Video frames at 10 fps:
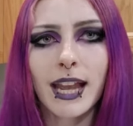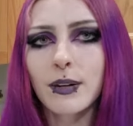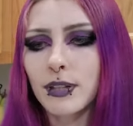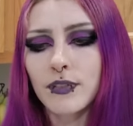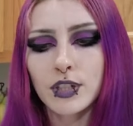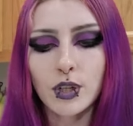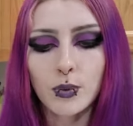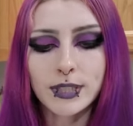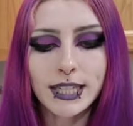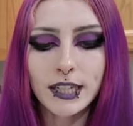I don't even
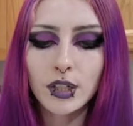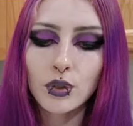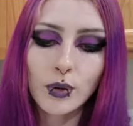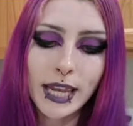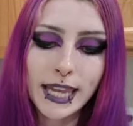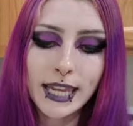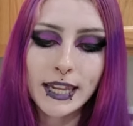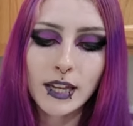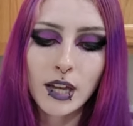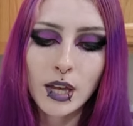know. It's like a
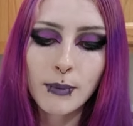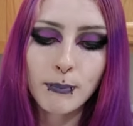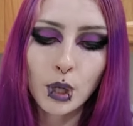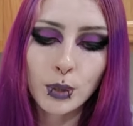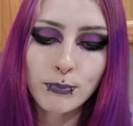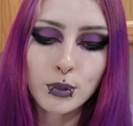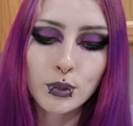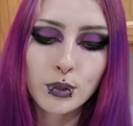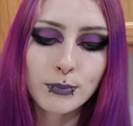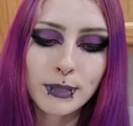gray
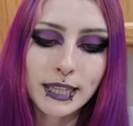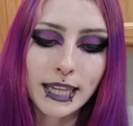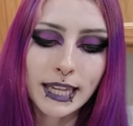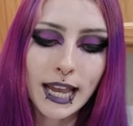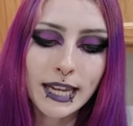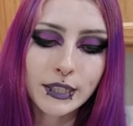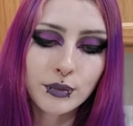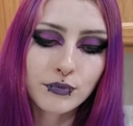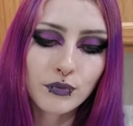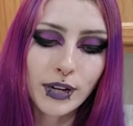purple, but like kind
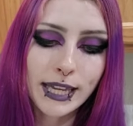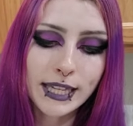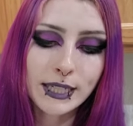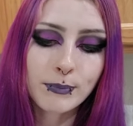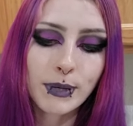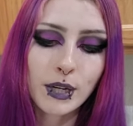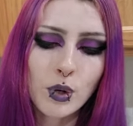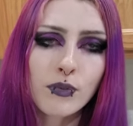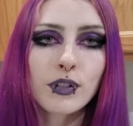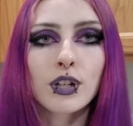of red, but
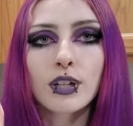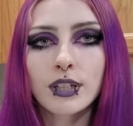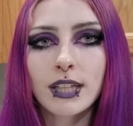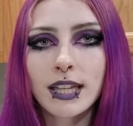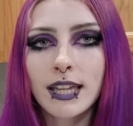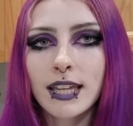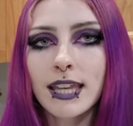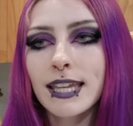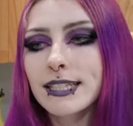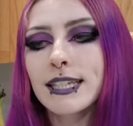overall
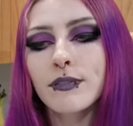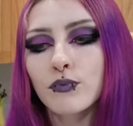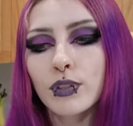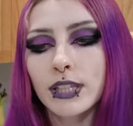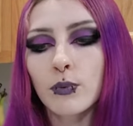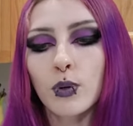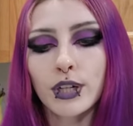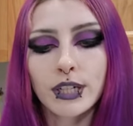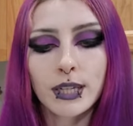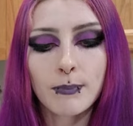it didn't really
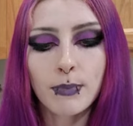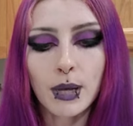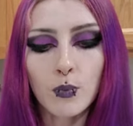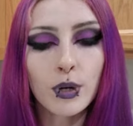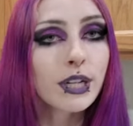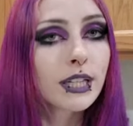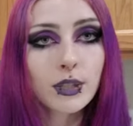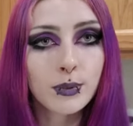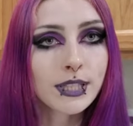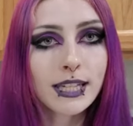work, but we're gonna
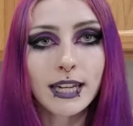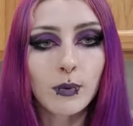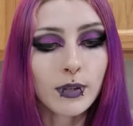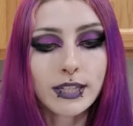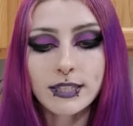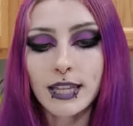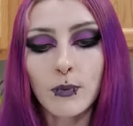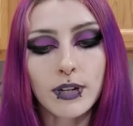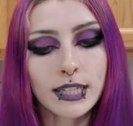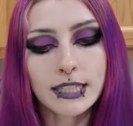use it anyways. I
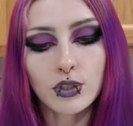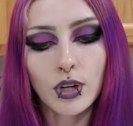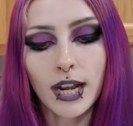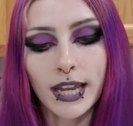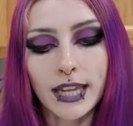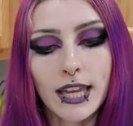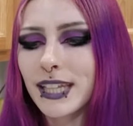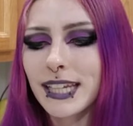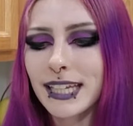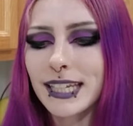wanted to try. I feel
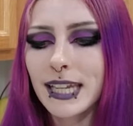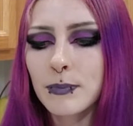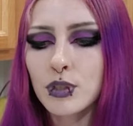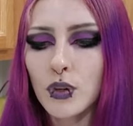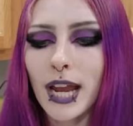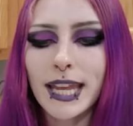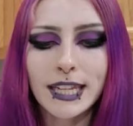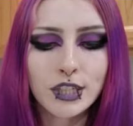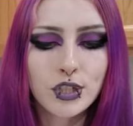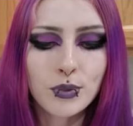like I could keep
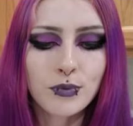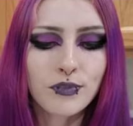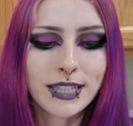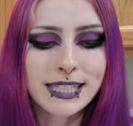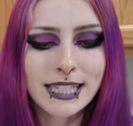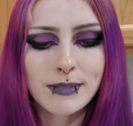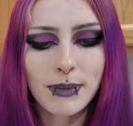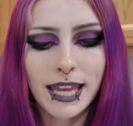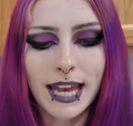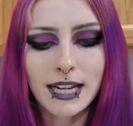trying to fix it
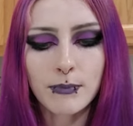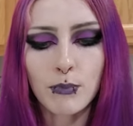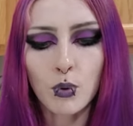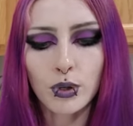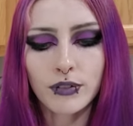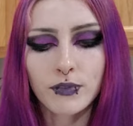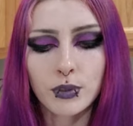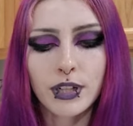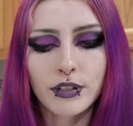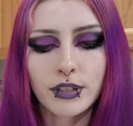by adding more
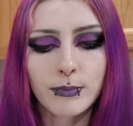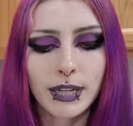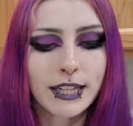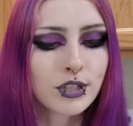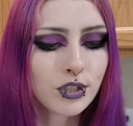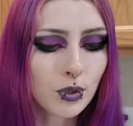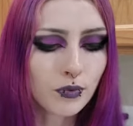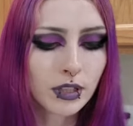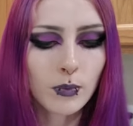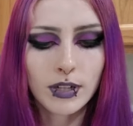food coloring, but I just
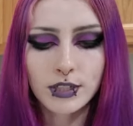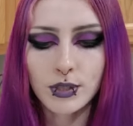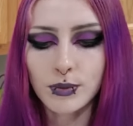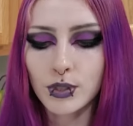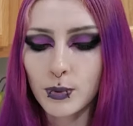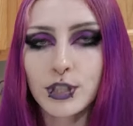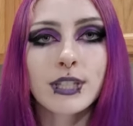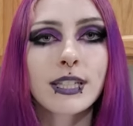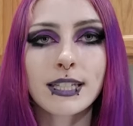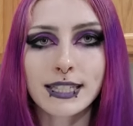don't really want to. So we're
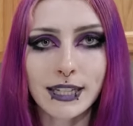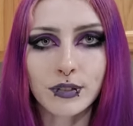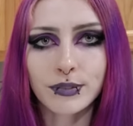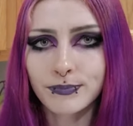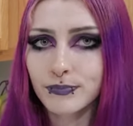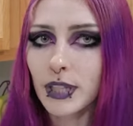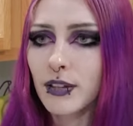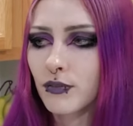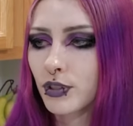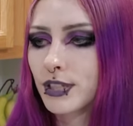just gonna settle
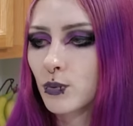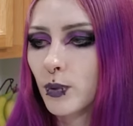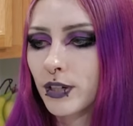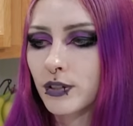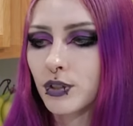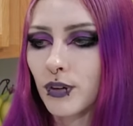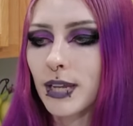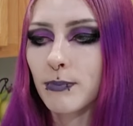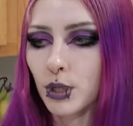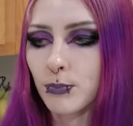for this weird
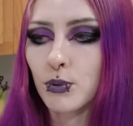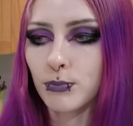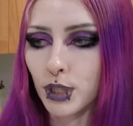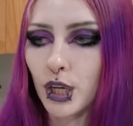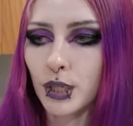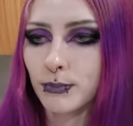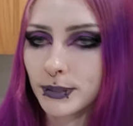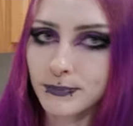gray purple blob.